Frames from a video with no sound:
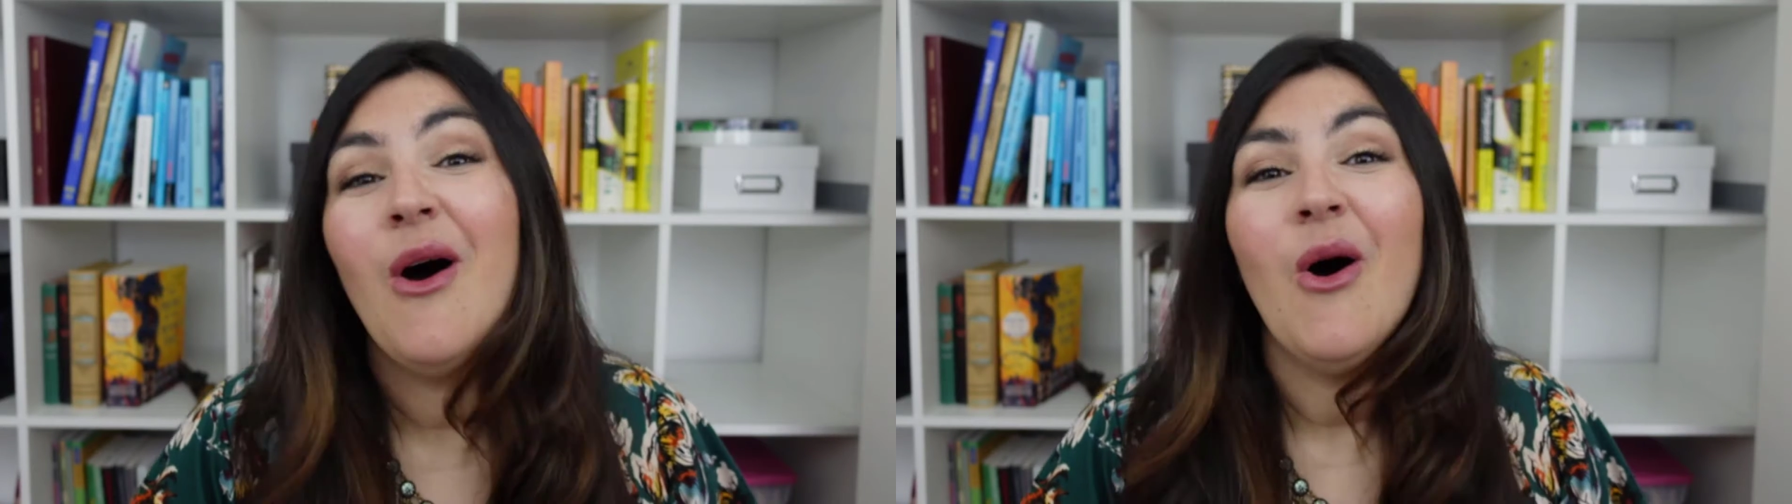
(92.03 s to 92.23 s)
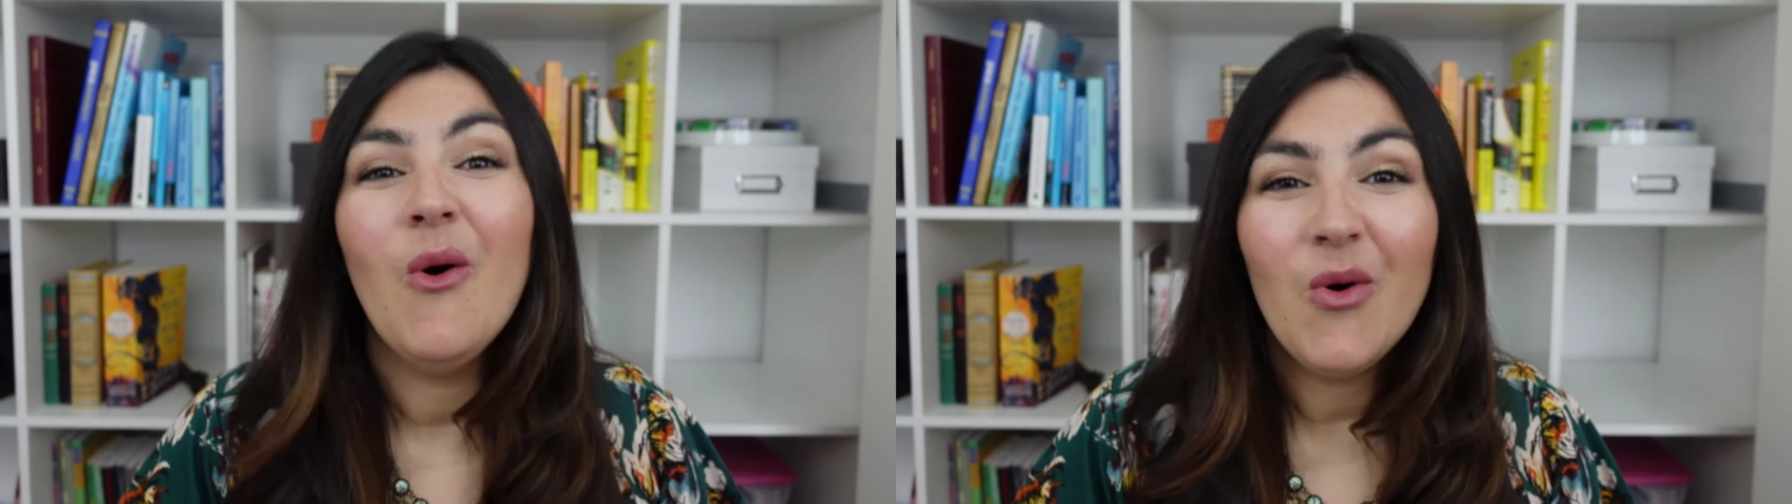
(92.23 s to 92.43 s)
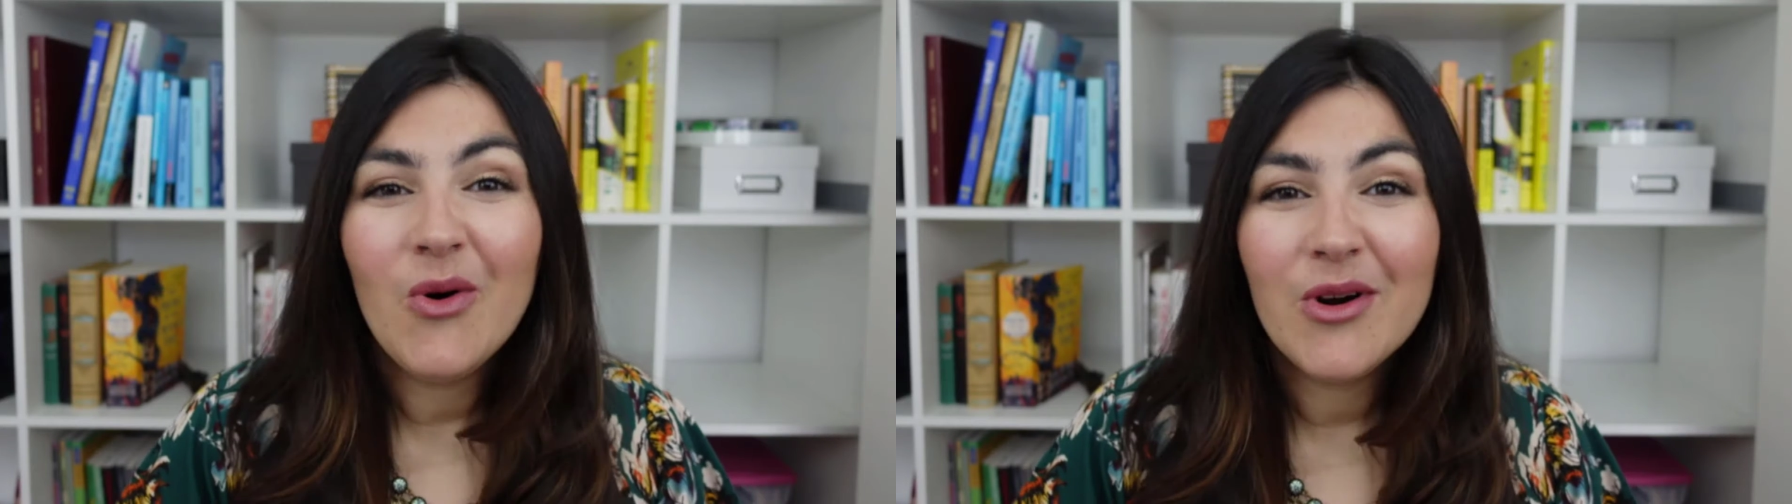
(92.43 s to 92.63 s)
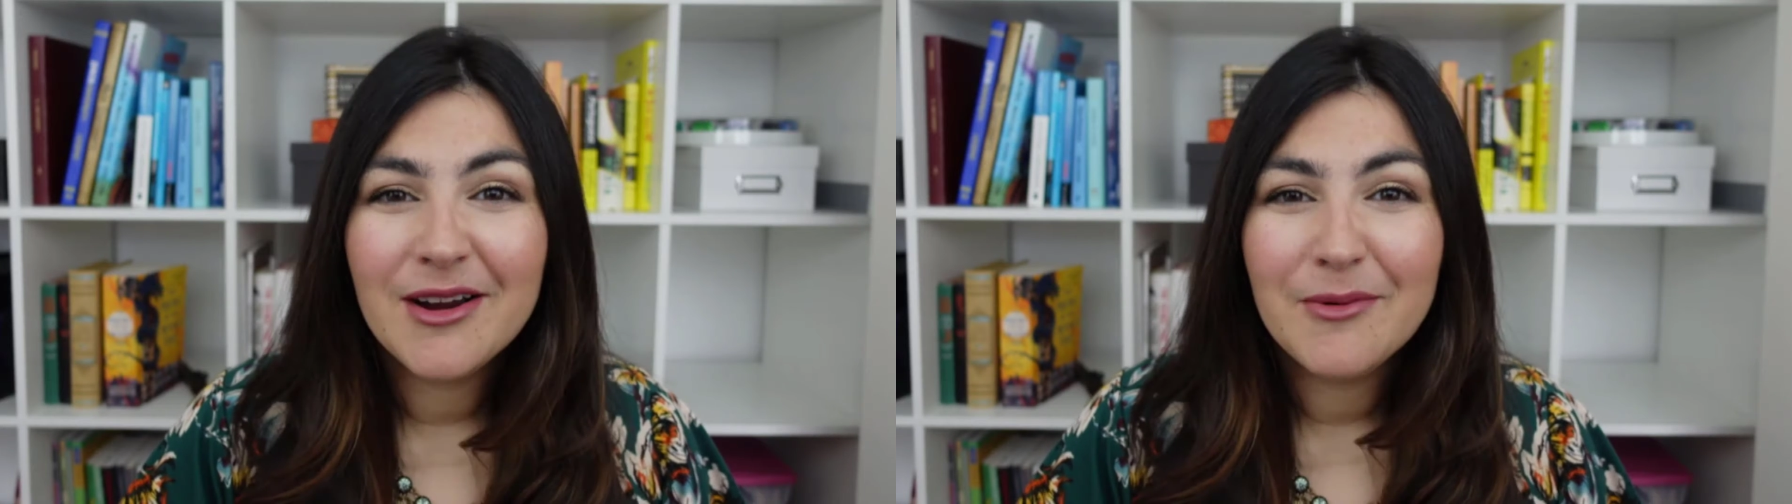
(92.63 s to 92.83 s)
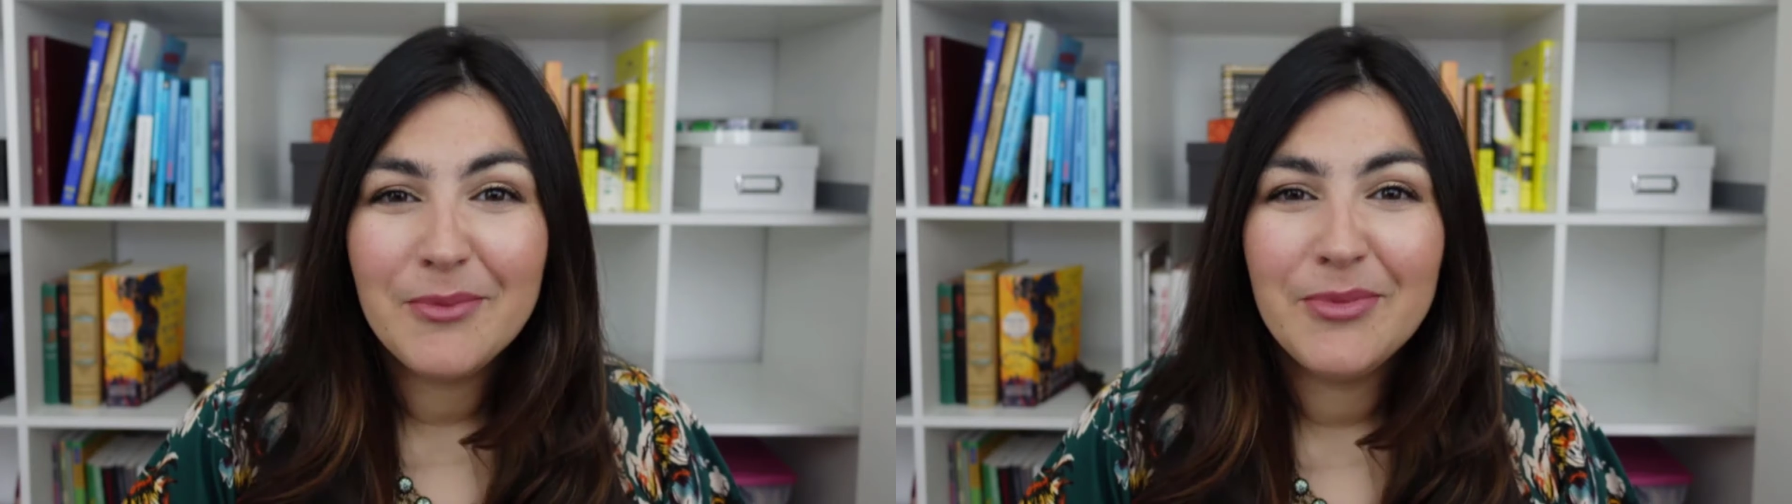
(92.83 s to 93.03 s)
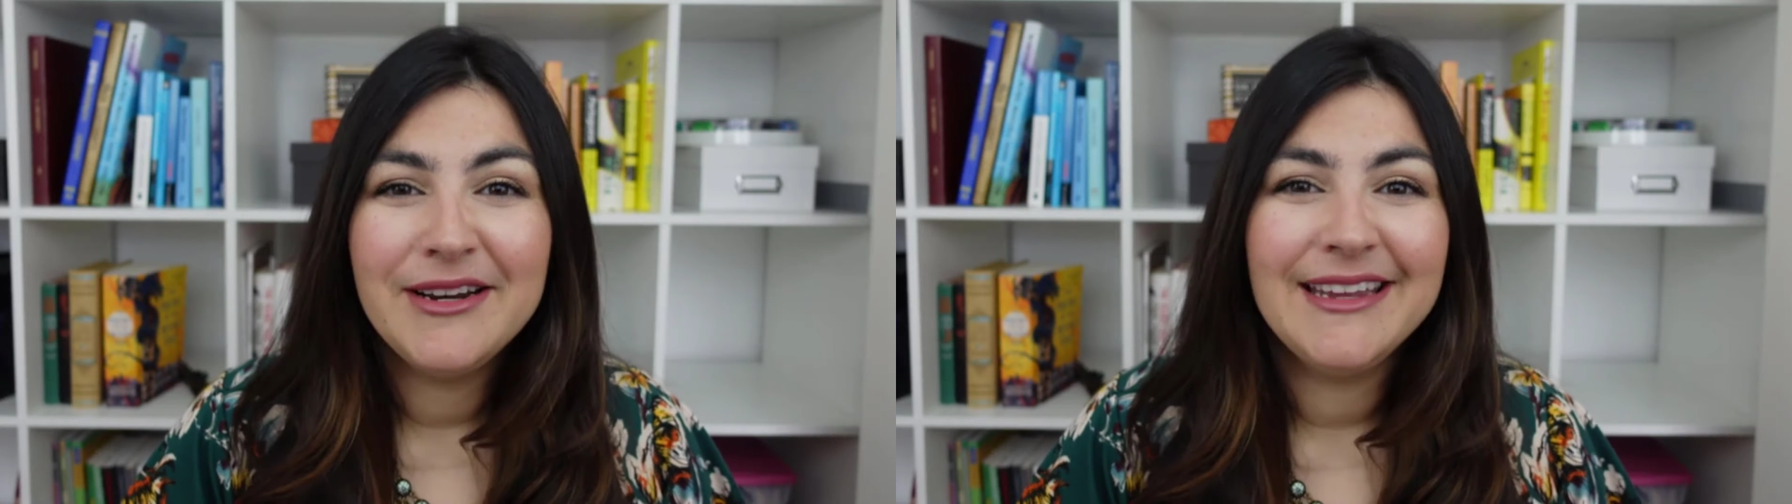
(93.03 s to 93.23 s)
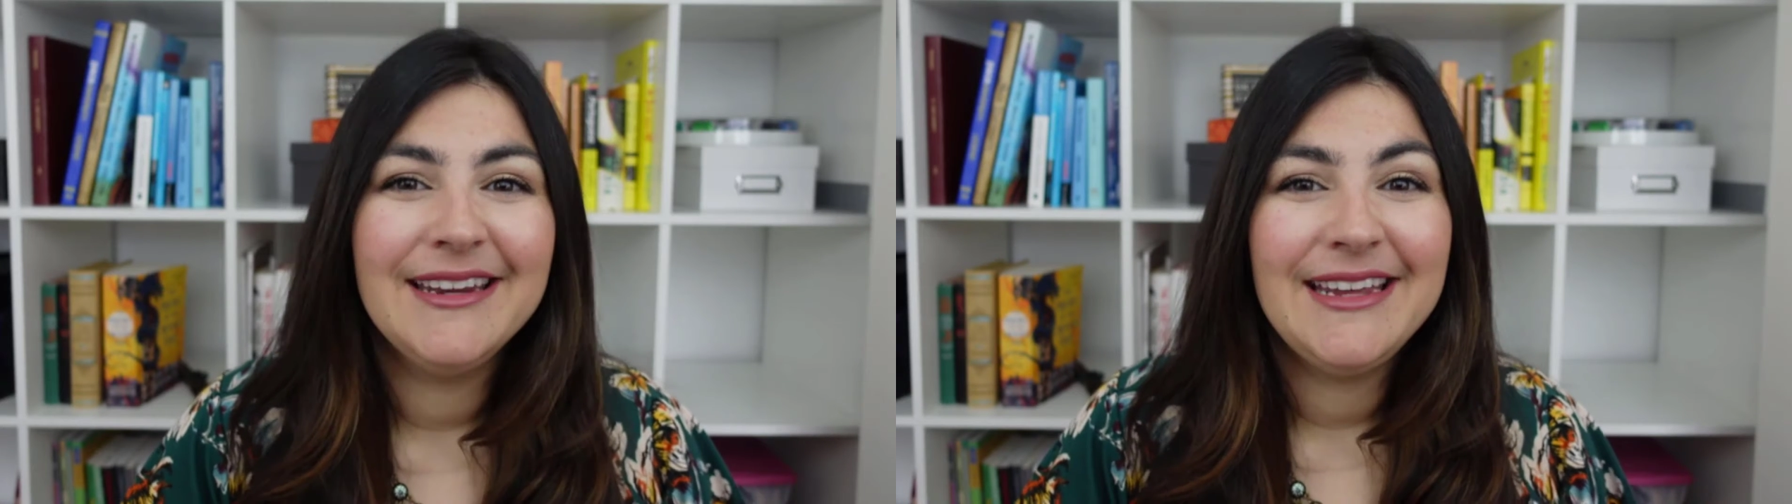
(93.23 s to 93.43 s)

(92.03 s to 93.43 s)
or putting it